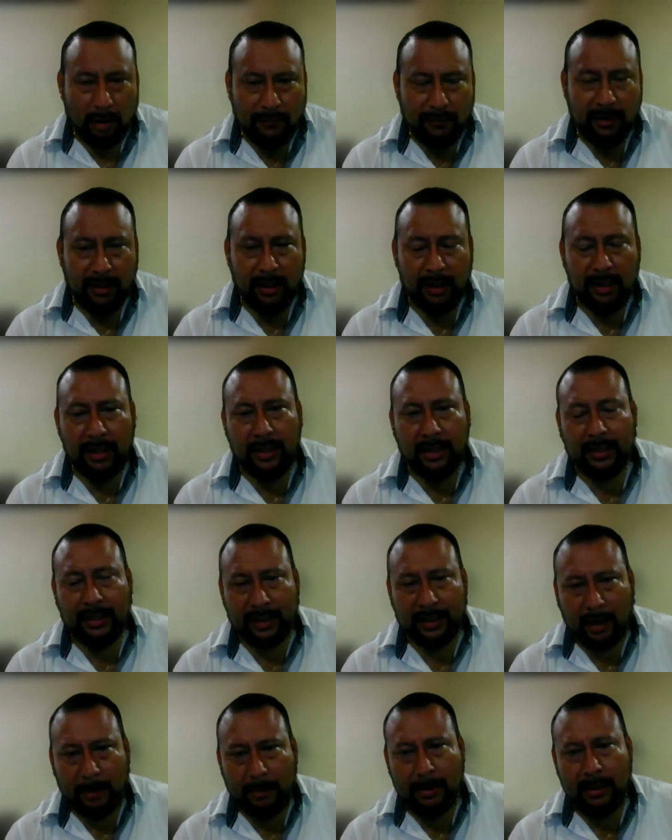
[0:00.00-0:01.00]
However,
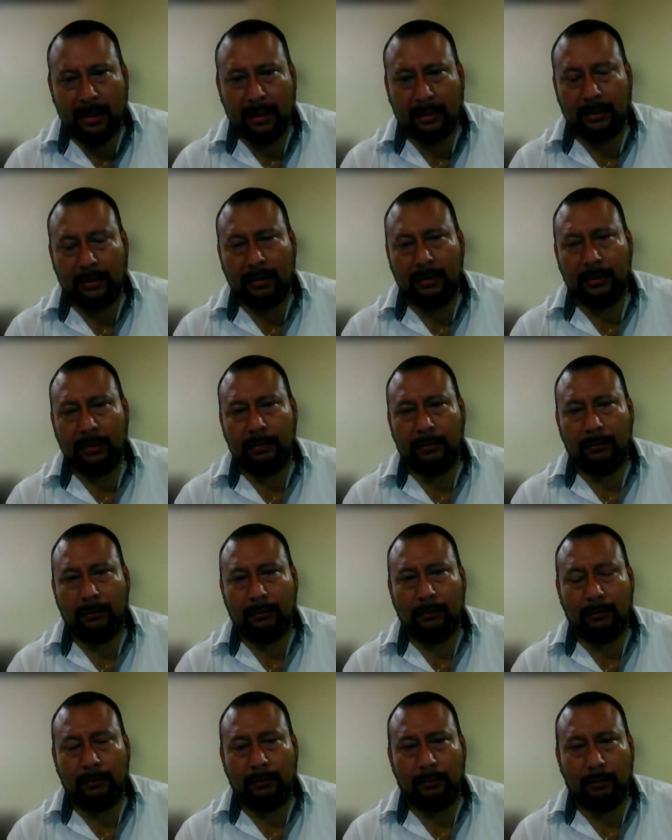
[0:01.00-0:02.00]
in cabinet,
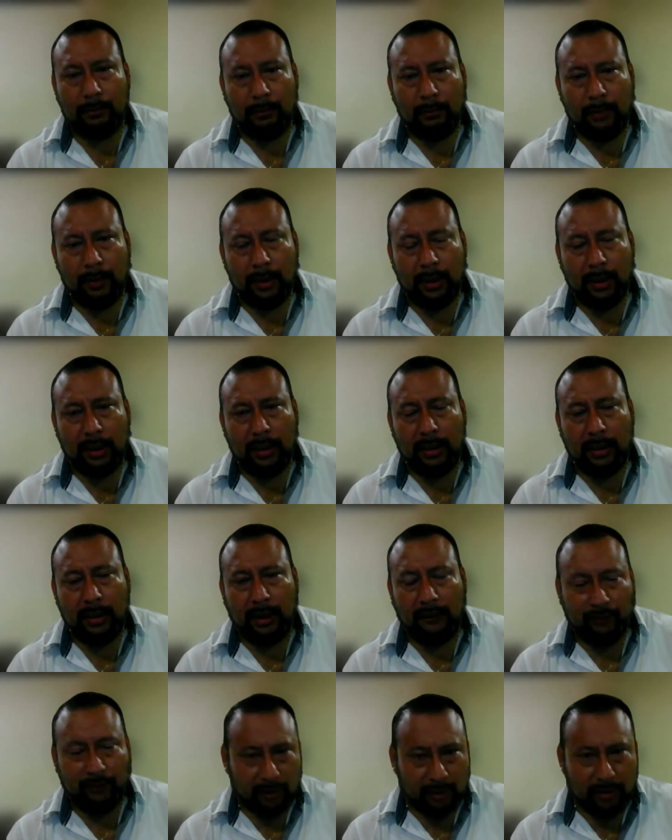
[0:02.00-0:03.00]
we,
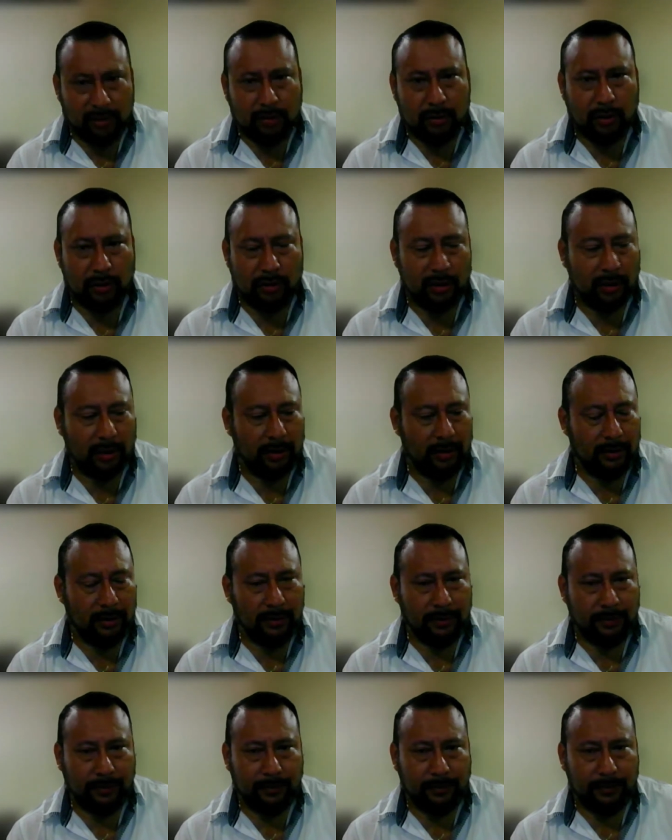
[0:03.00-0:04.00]
after
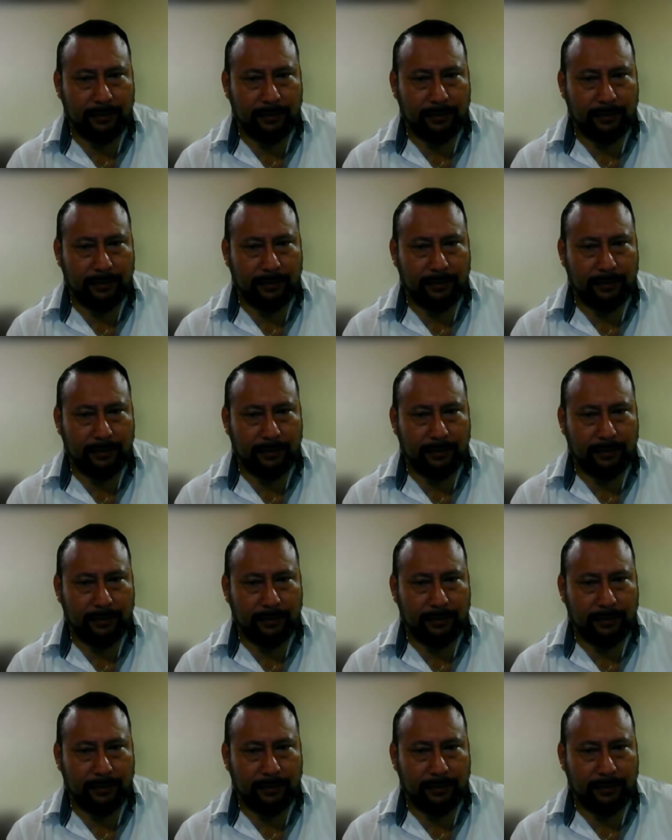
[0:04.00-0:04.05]
discussing